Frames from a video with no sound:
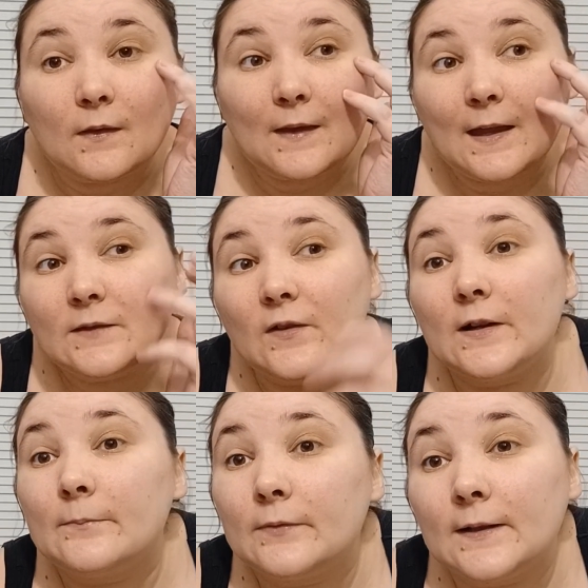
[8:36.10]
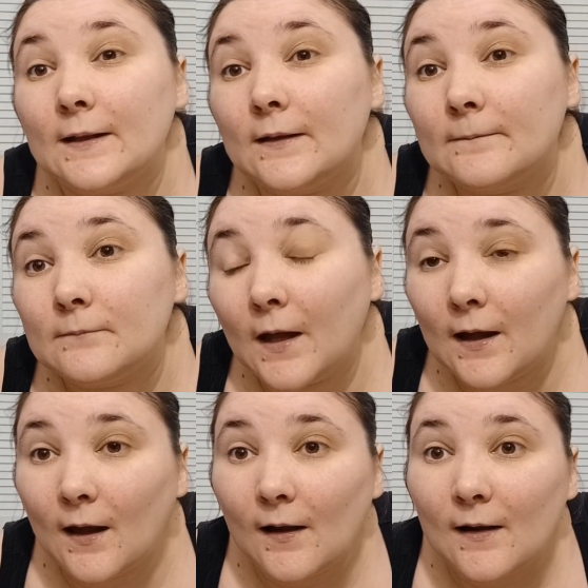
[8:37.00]
That is very pretty.
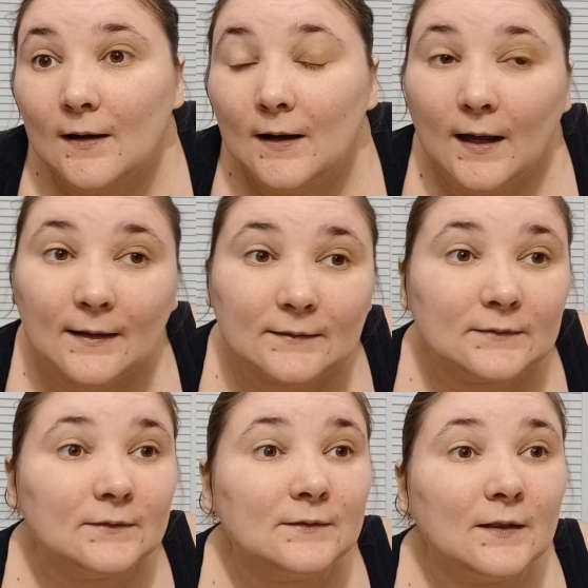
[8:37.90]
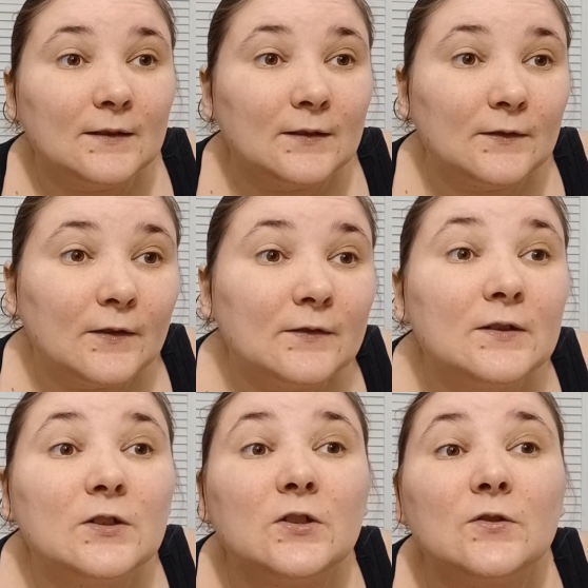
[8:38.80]
That is another
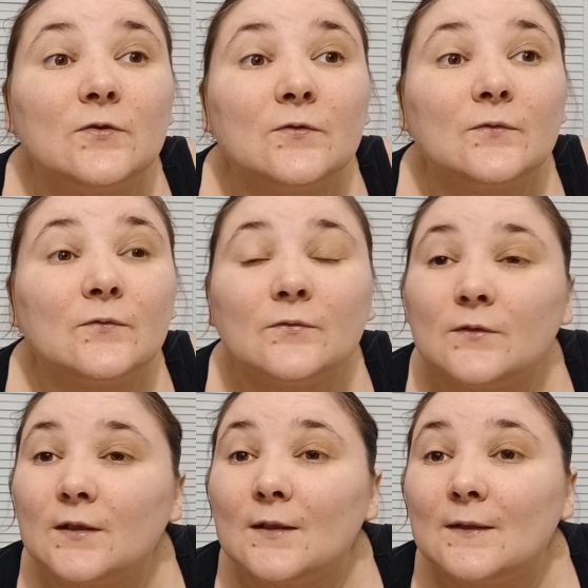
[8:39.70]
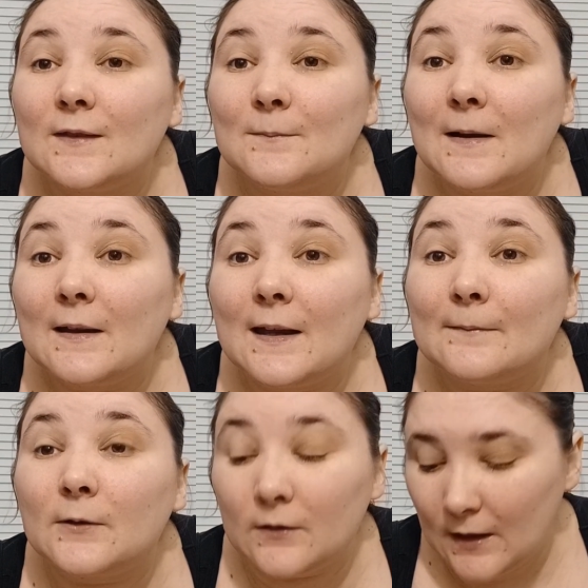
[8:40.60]
issue with my
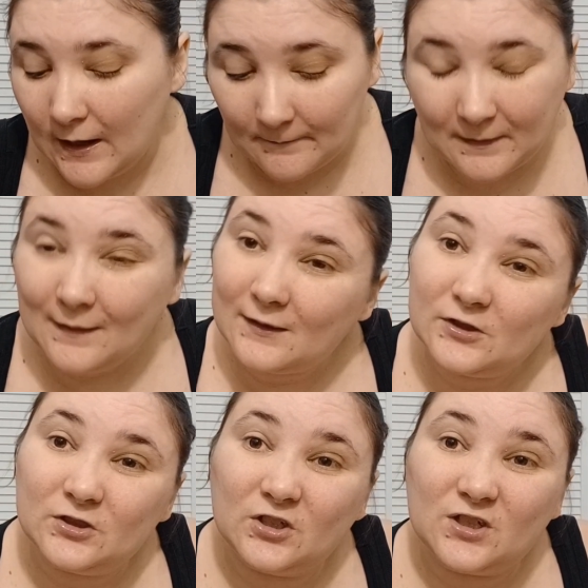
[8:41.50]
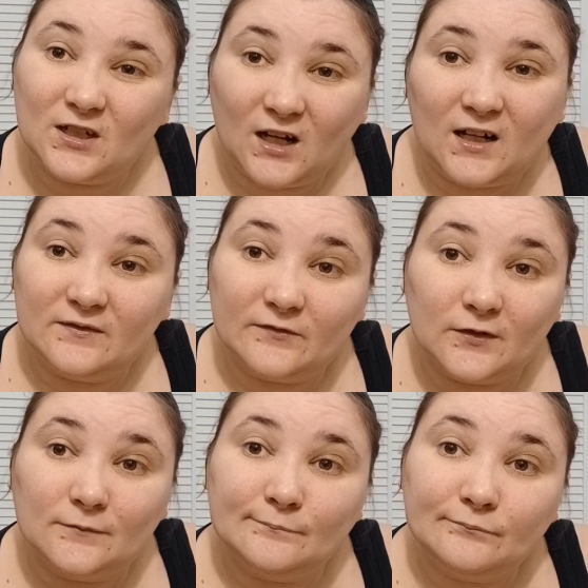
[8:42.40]
camera. Maybe I should just get an
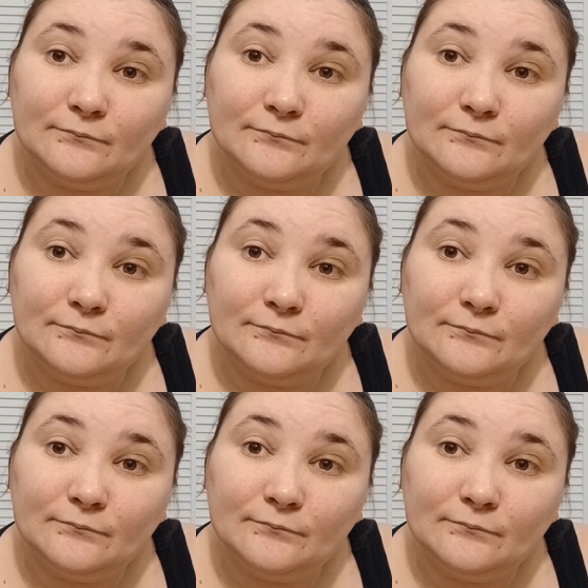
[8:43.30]
iPhone.